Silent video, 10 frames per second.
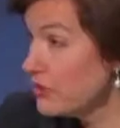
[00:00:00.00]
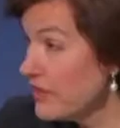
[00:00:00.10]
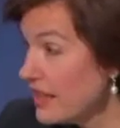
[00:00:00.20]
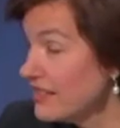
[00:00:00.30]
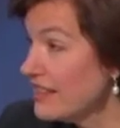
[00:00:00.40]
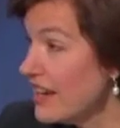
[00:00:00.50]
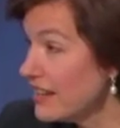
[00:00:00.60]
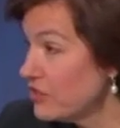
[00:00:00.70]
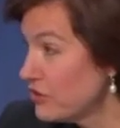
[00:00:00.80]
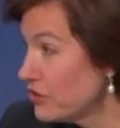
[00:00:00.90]
that's a
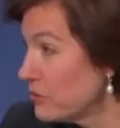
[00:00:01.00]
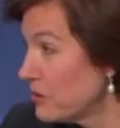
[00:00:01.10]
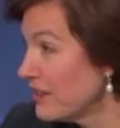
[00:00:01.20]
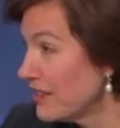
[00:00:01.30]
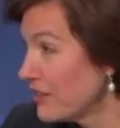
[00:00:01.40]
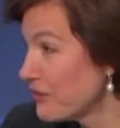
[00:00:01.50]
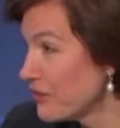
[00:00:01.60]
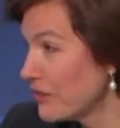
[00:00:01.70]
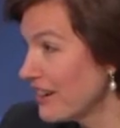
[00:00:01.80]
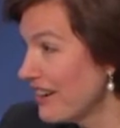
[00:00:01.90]
yes, just to be clear
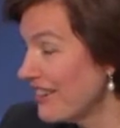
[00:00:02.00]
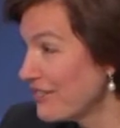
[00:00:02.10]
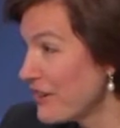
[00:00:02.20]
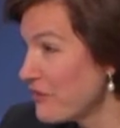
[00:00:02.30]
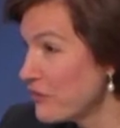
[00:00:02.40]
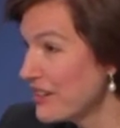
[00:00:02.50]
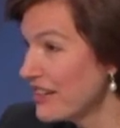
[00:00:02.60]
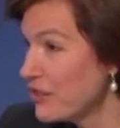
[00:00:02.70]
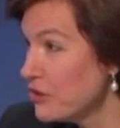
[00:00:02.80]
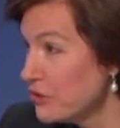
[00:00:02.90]
for everyone
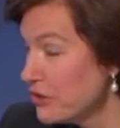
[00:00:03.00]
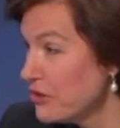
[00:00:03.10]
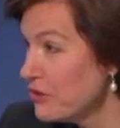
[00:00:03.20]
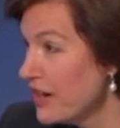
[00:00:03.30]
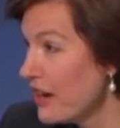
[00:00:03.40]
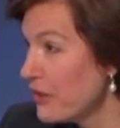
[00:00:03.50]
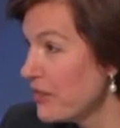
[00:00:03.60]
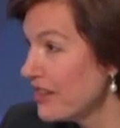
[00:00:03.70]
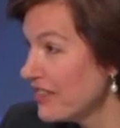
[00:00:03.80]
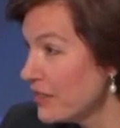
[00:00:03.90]
here. You now
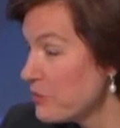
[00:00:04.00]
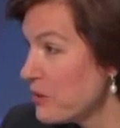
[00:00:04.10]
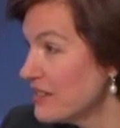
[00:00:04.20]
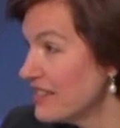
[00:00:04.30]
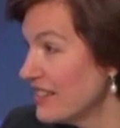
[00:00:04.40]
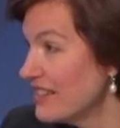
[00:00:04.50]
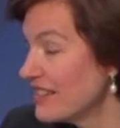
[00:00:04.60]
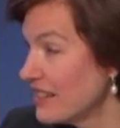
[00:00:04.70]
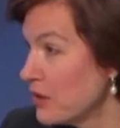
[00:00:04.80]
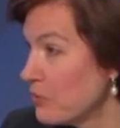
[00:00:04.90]
think that the president is
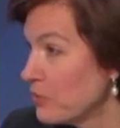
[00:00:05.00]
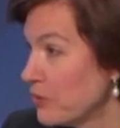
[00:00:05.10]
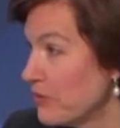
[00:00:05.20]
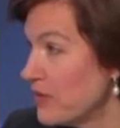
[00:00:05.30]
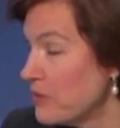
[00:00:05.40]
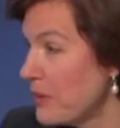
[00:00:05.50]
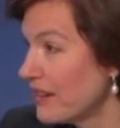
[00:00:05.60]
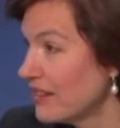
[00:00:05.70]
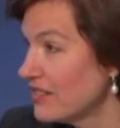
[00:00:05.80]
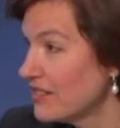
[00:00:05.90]
going to approve this
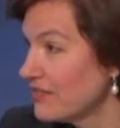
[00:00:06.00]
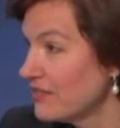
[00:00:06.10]
package?